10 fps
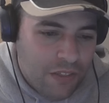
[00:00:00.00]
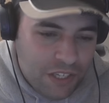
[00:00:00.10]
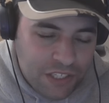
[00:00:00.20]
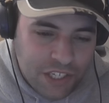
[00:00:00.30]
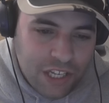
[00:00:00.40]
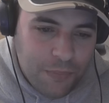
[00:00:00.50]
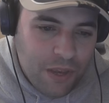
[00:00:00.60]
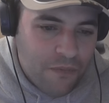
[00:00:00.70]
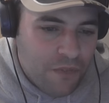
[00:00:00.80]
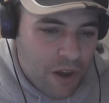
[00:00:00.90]
This is going to
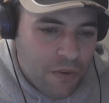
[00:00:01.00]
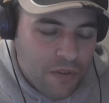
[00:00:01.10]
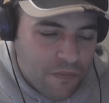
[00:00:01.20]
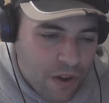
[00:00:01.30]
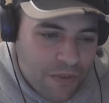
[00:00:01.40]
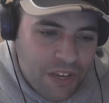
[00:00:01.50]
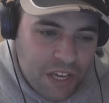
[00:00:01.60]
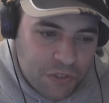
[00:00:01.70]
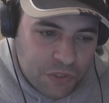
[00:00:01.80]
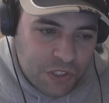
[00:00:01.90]
be a very, very
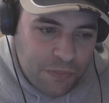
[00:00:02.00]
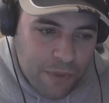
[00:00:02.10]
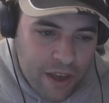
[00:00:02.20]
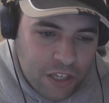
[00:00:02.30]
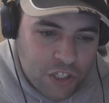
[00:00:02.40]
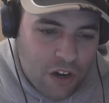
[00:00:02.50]
interesting match.